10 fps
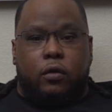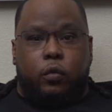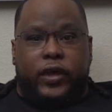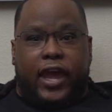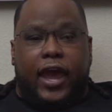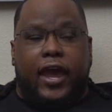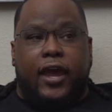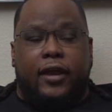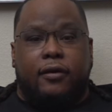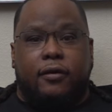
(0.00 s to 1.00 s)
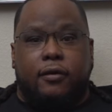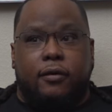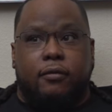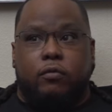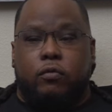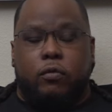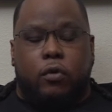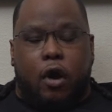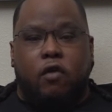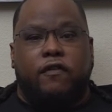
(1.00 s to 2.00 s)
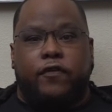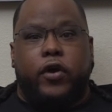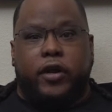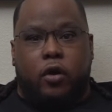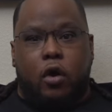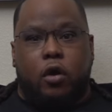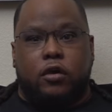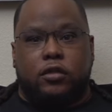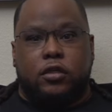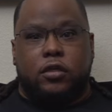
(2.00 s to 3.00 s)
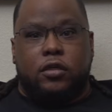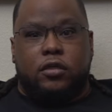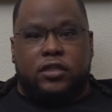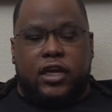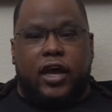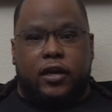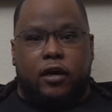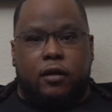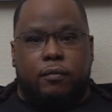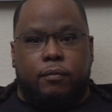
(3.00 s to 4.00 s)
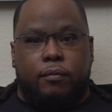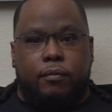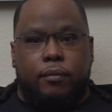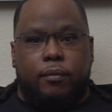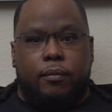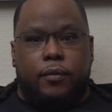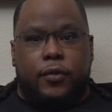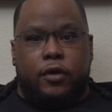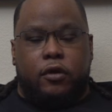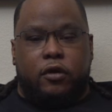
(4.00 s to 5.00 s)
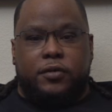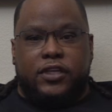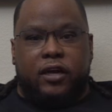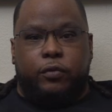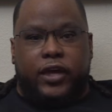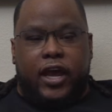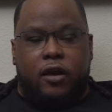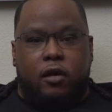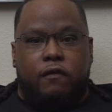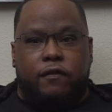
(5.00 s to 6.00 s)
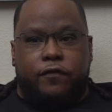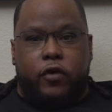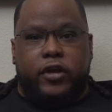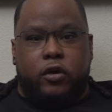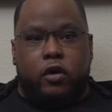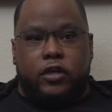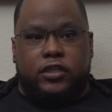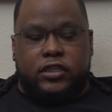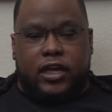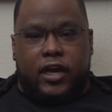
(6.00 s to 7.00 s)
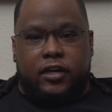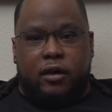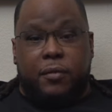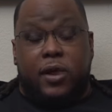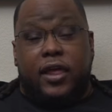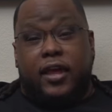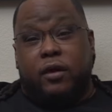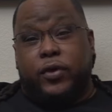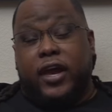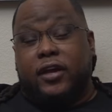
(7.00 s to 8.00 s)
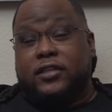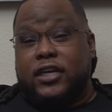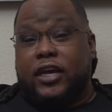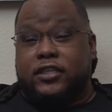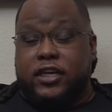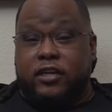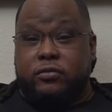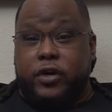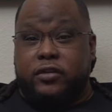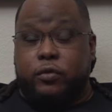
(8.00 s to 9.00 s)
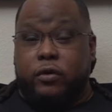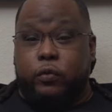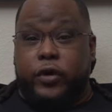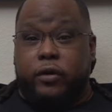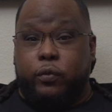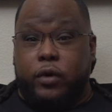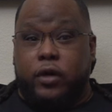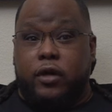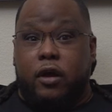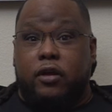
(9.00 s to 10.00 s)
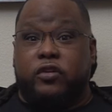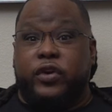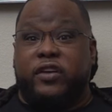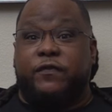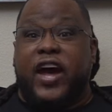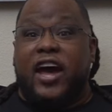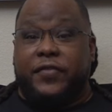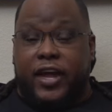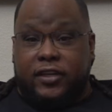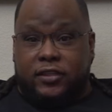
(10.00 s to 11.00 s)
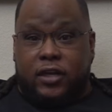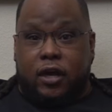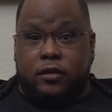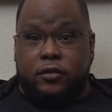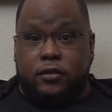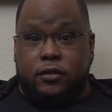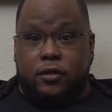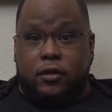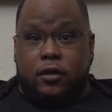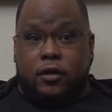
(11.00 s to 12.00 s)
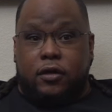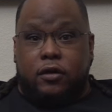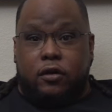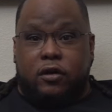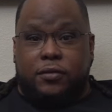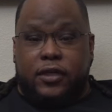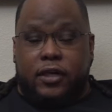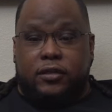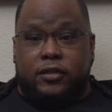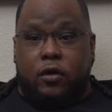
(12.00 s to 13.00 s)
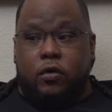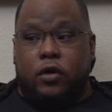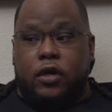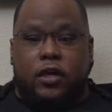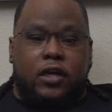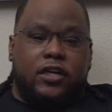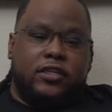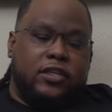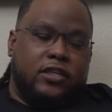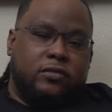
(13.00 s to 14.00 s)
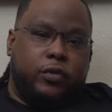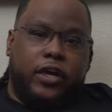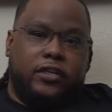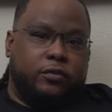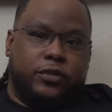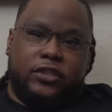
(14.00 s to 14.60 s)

we had over forty cars sign up. Sure. You know what I'm saying? We had over forty cars sign up, and we had a second chance race where the winner won twenty five thousand dollars. Right. You know what I'm saying? So it's this race was